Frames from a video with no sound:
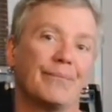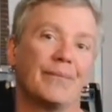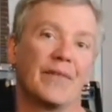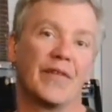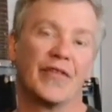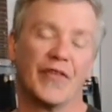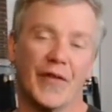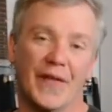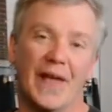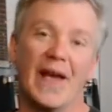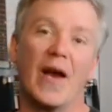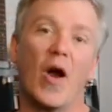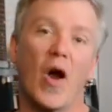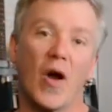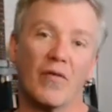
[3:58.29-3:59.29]
So they
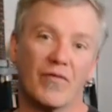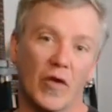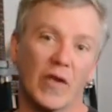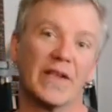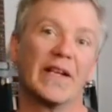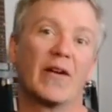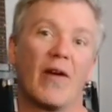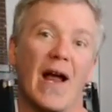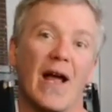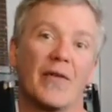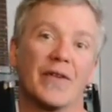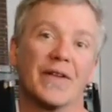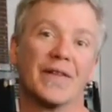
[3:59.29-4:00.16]
are fully grounded. They